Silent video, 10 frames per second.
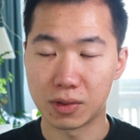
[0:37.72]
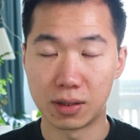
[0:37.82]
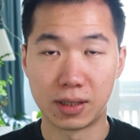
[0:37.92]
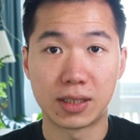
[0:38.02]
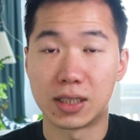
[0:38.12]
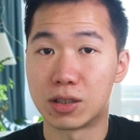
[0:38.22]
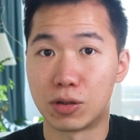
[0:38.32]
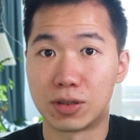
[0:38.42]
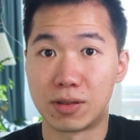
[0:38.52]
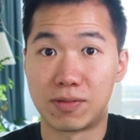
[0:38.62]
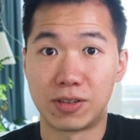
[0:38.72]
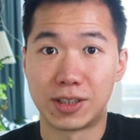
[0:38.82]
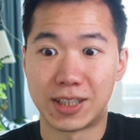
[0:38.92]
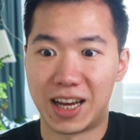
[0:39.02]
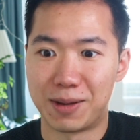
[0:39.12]
This is also the
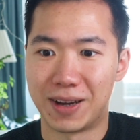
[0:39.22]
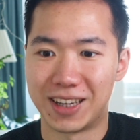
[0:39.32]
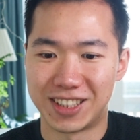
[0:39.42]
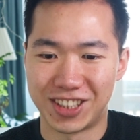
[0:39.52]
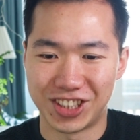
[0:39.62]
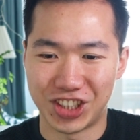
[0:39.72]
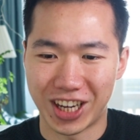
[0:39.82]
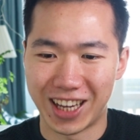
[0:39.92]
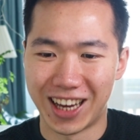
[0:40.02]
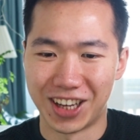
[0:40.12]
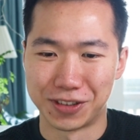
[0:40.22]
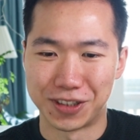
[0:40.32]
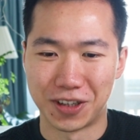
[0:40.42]
first time I check it out,